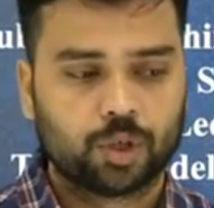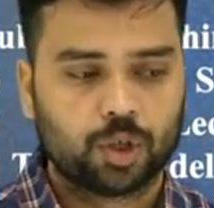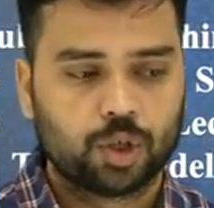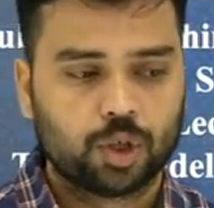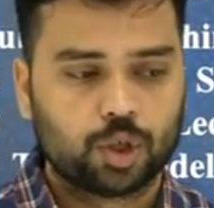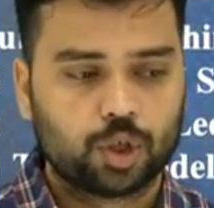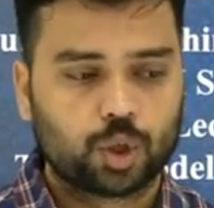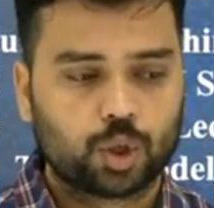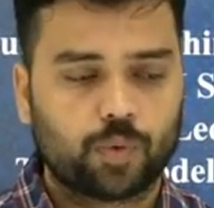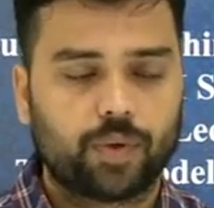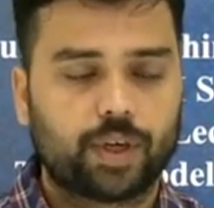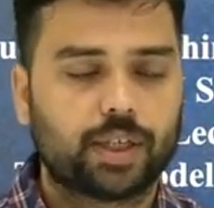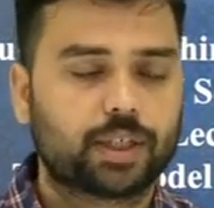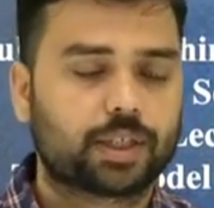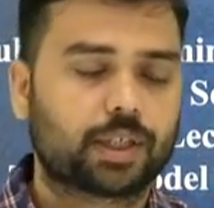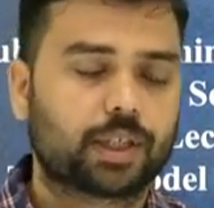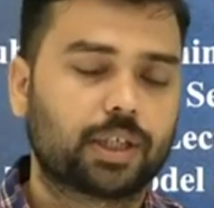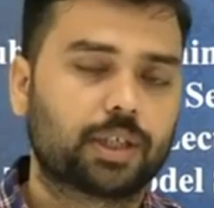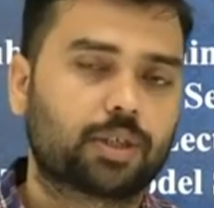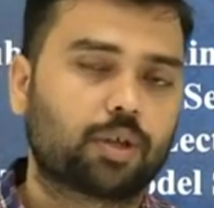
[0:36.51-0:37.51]
So we
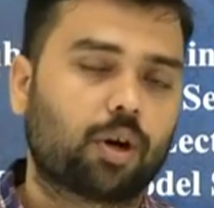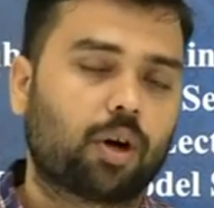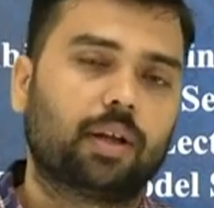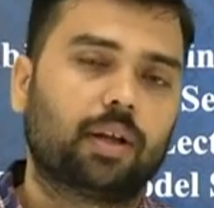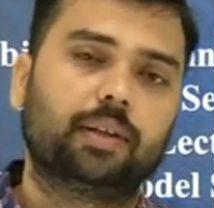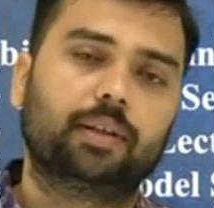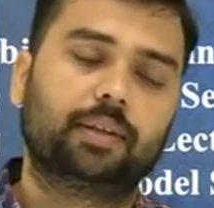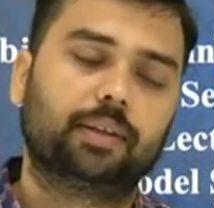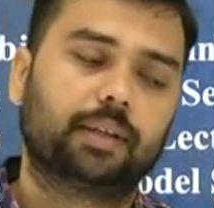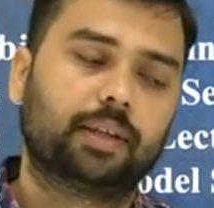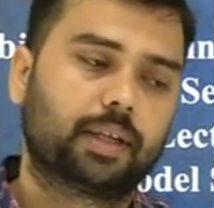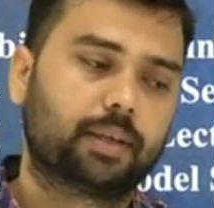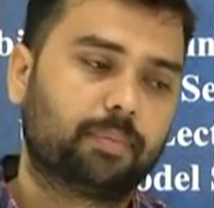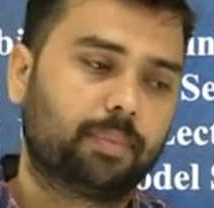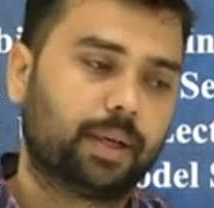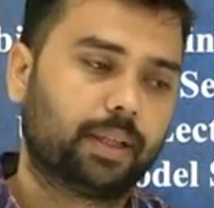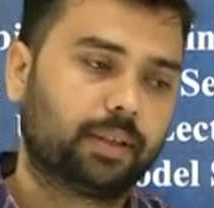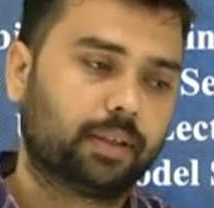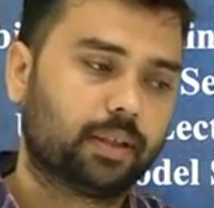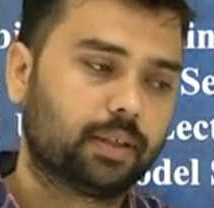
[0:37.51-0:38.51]
discuss all that
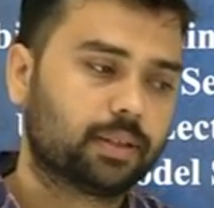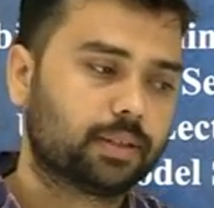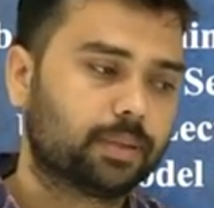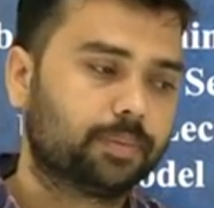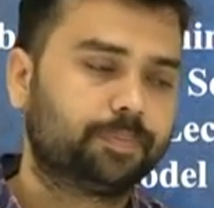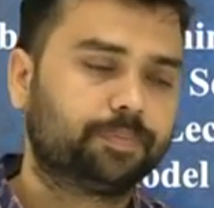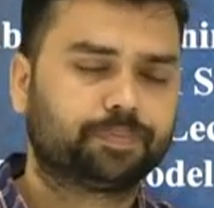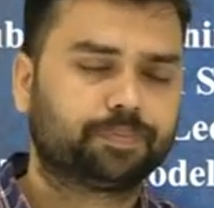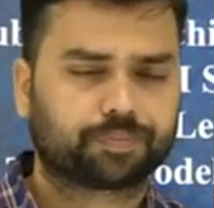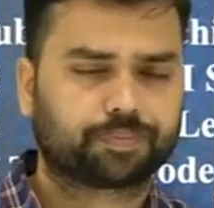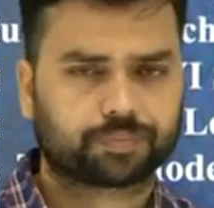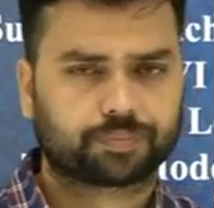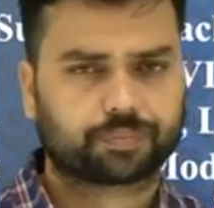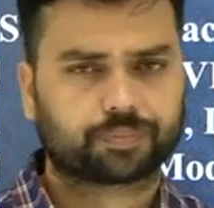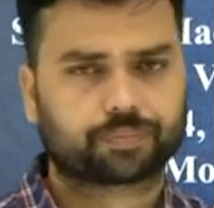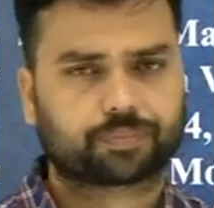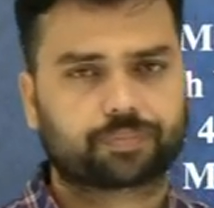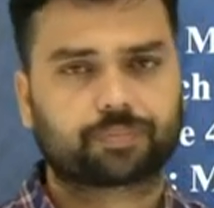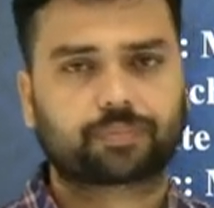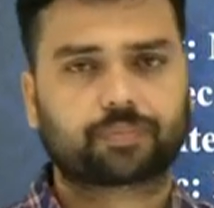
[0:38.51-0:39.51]
methods.
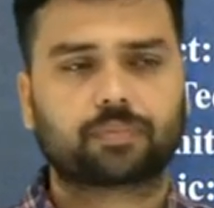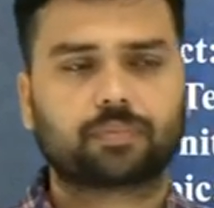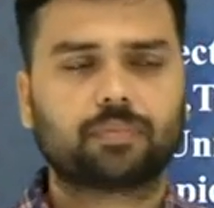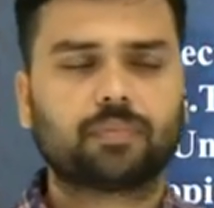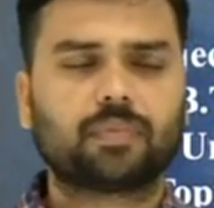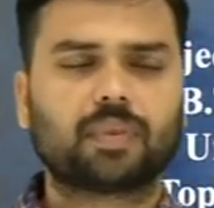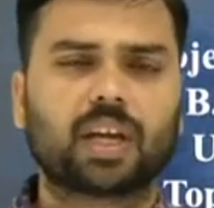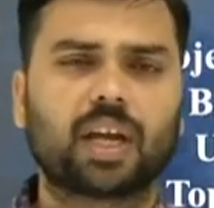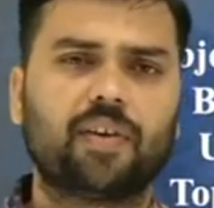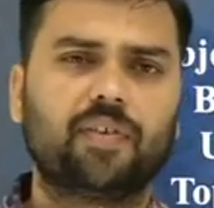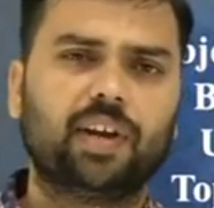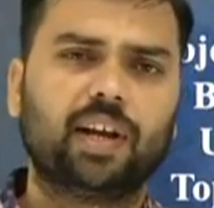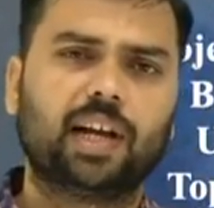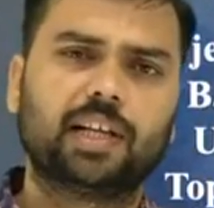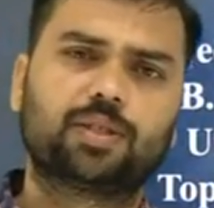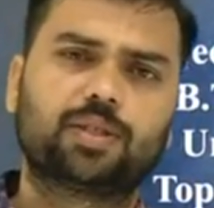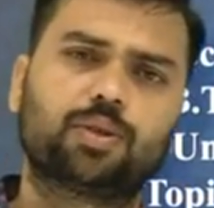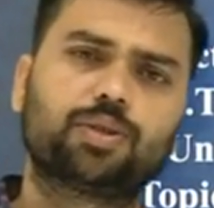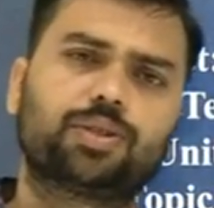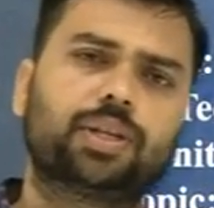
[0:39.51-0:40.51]
I will
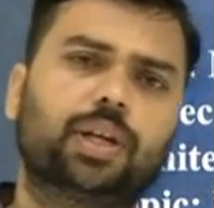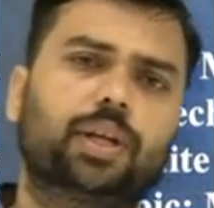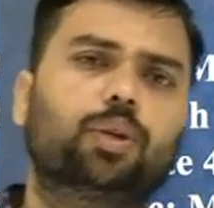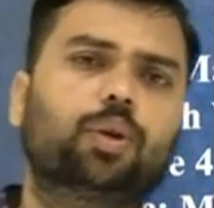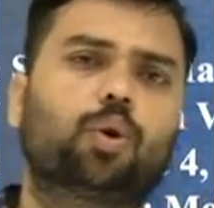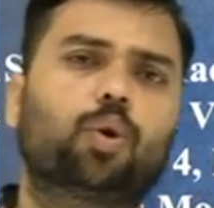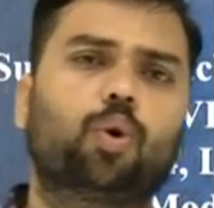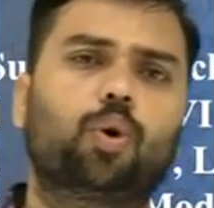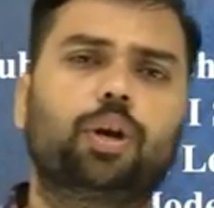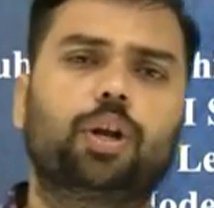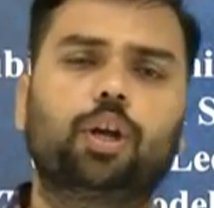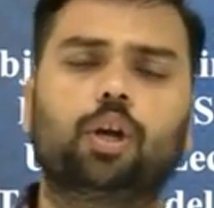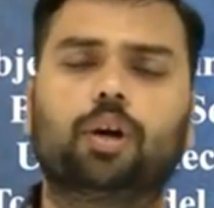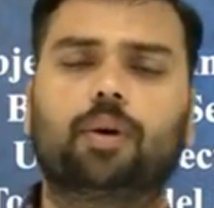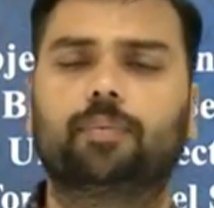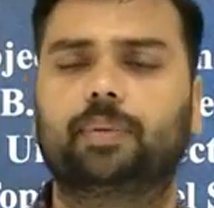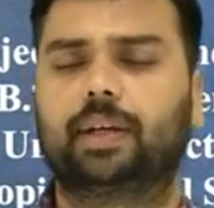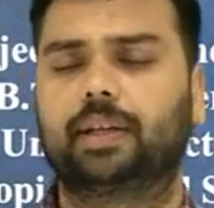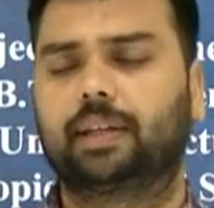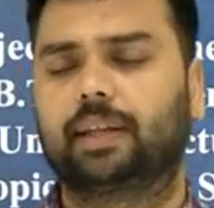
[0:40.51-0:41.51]
also share the coding of
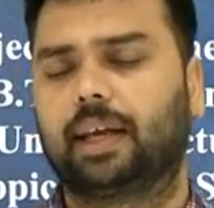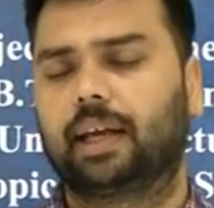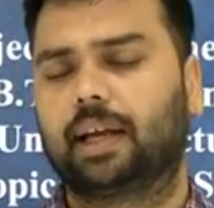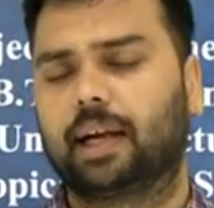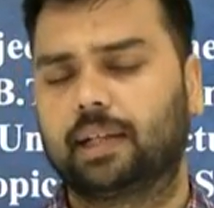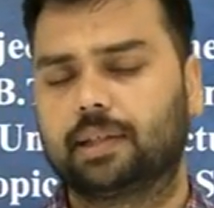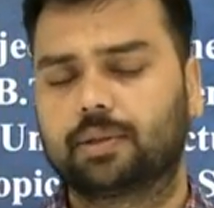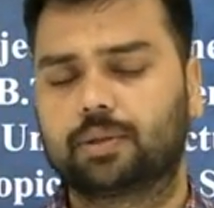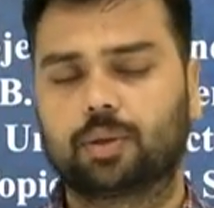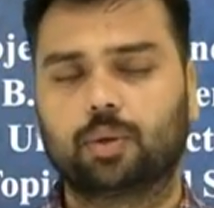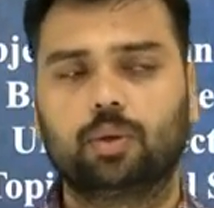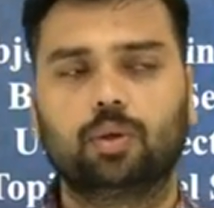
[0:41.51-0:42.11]
that thing also.